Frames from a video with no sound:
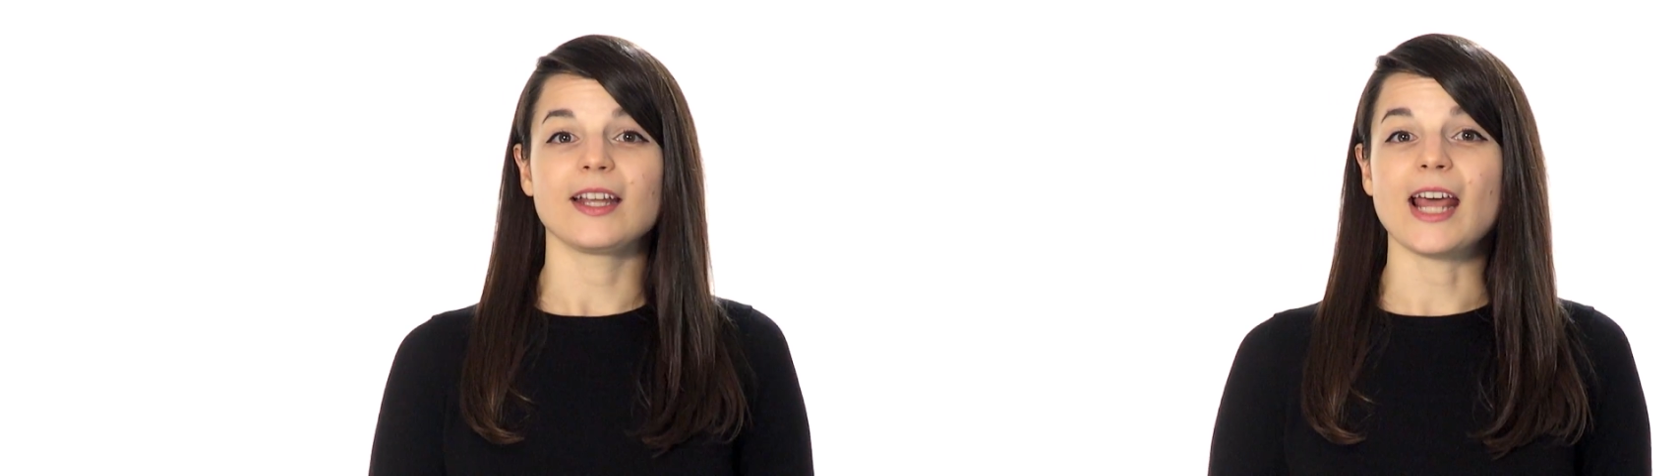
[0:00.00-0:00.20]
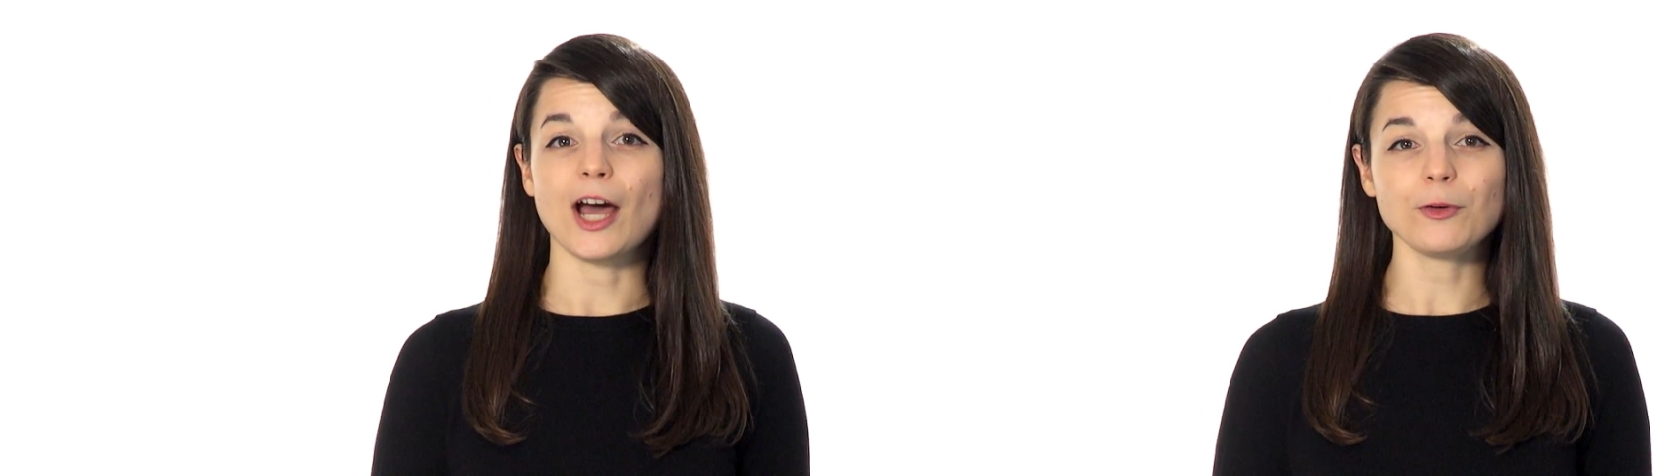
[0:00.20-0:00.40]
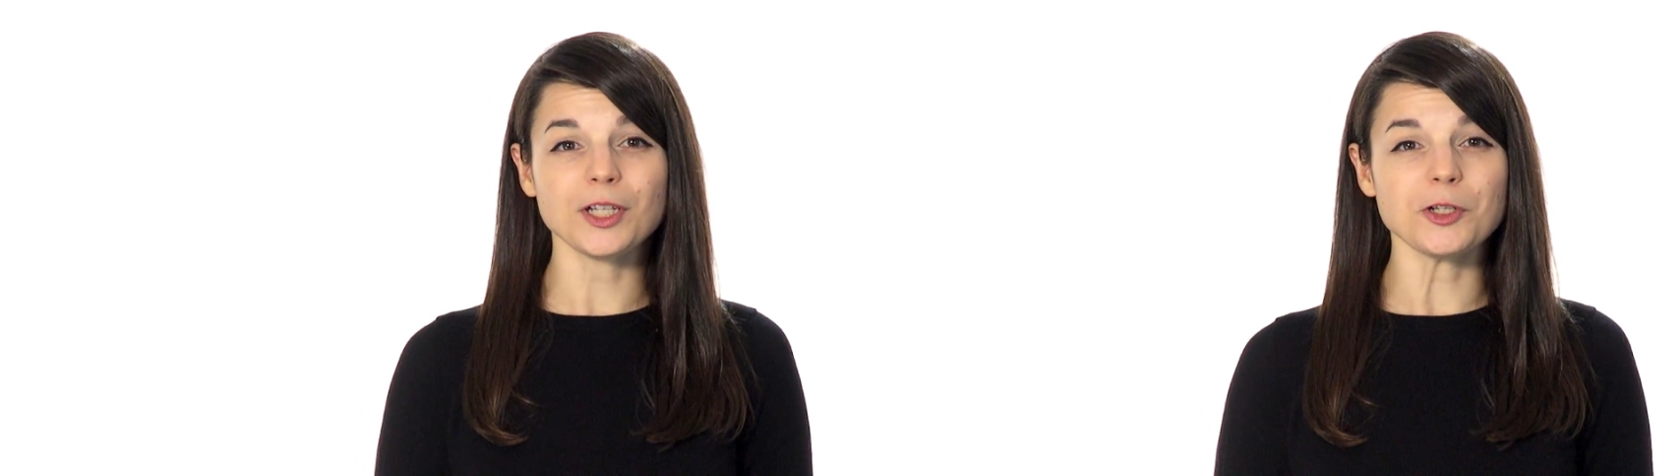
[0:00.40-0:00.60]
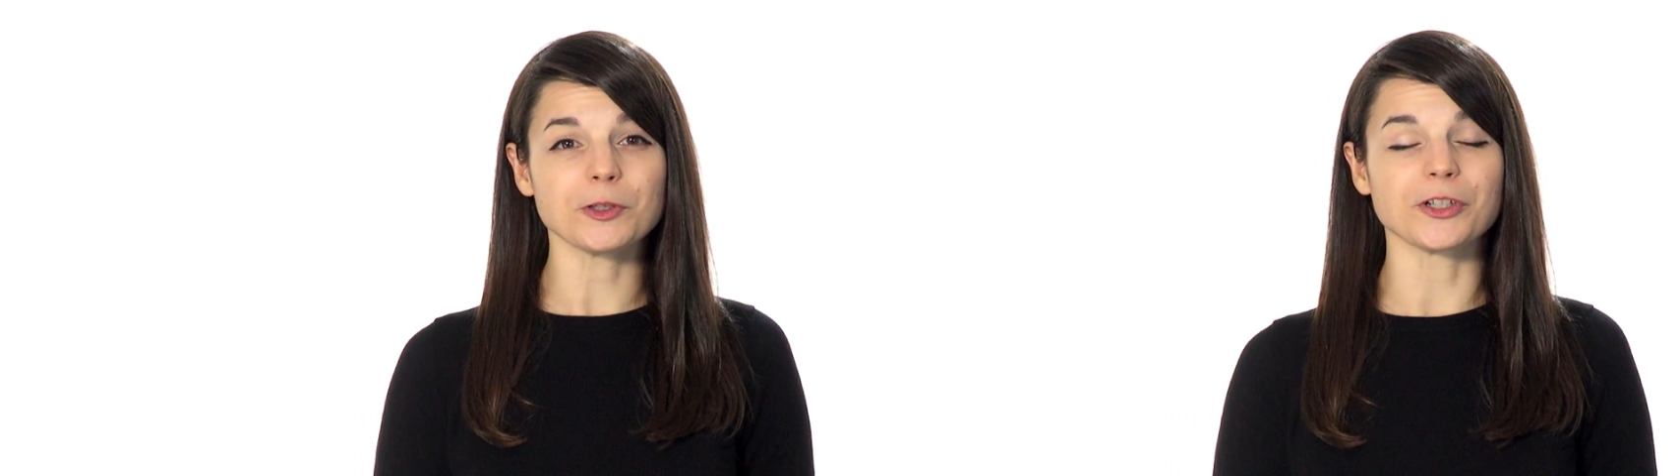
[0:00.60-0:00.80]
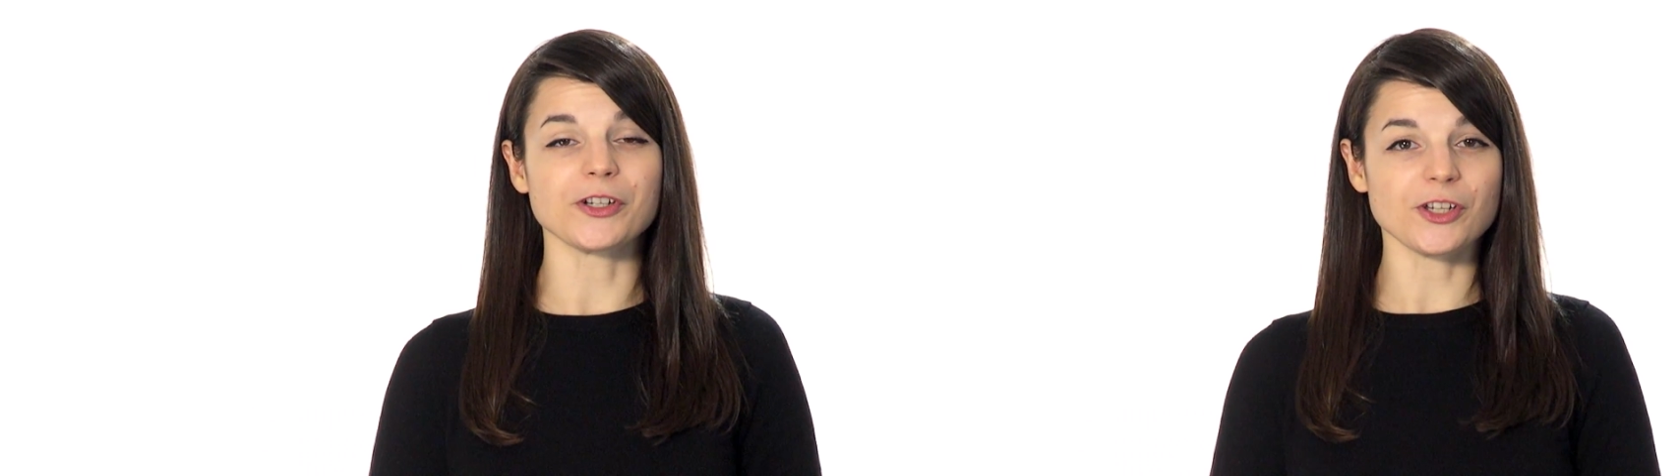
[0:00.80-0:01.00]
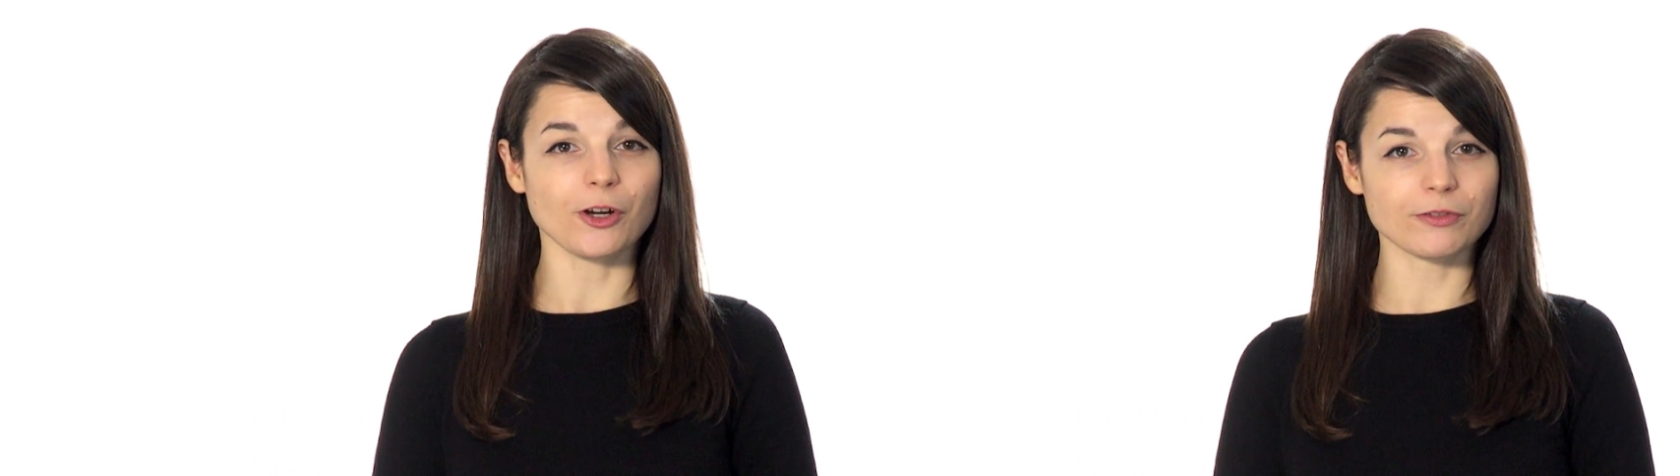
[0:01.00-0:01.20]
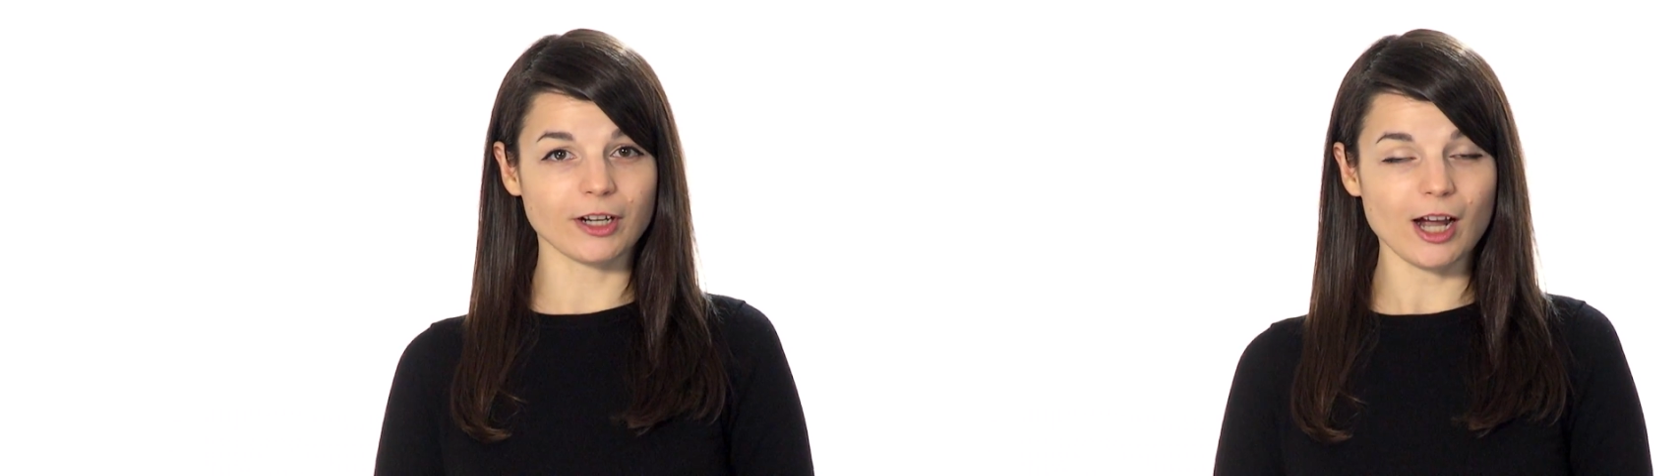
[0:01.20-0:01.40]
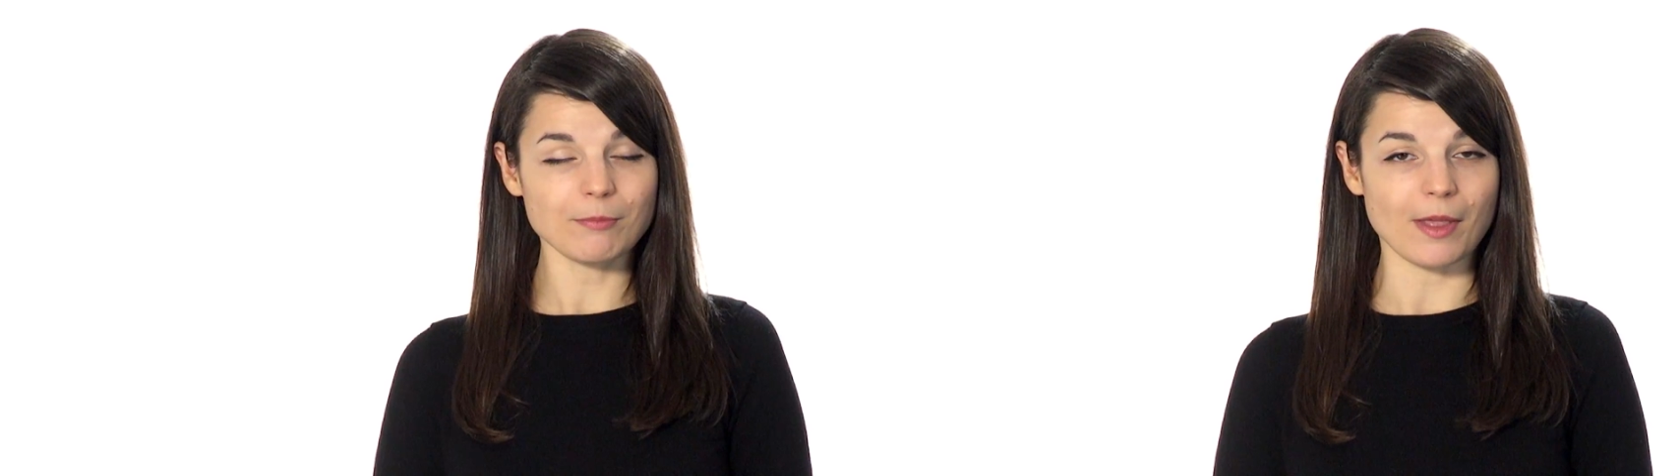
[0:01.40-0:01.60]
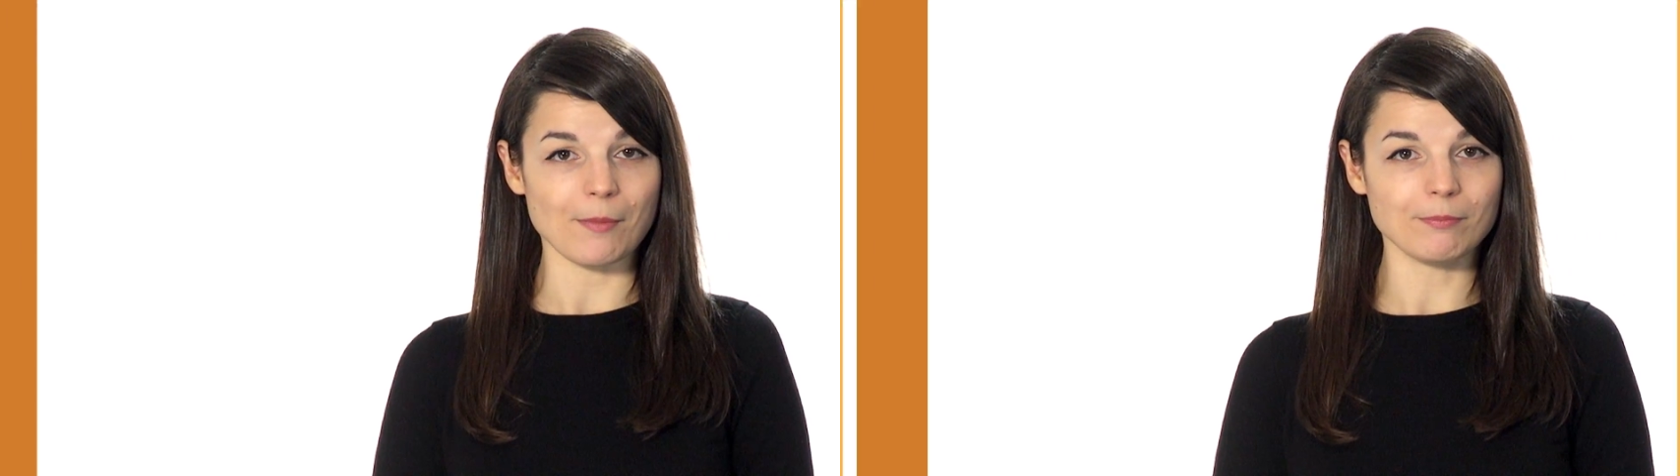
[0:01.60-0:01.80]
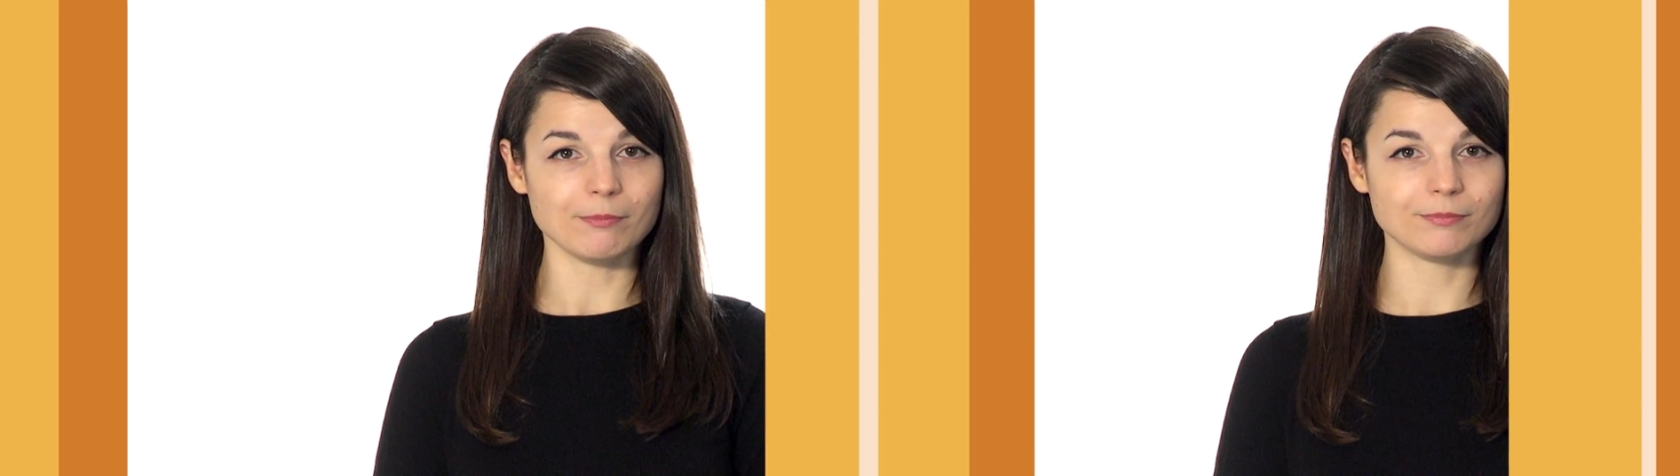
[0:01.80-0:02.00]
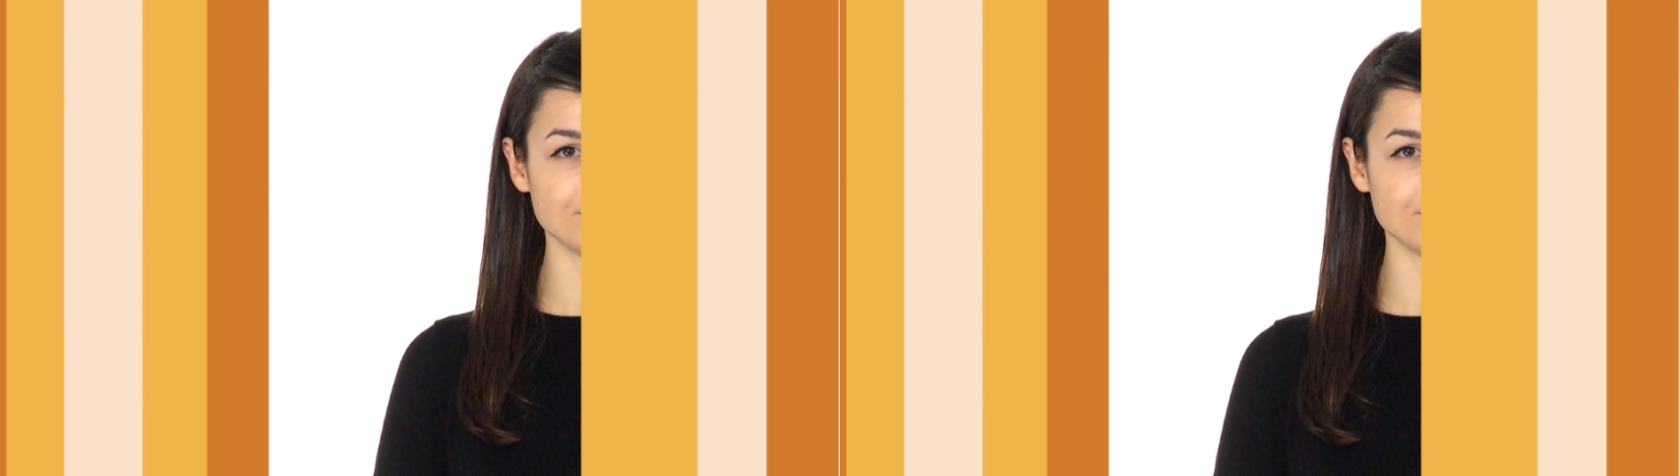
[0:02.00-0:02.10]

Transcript: And how can you learn to overcome them?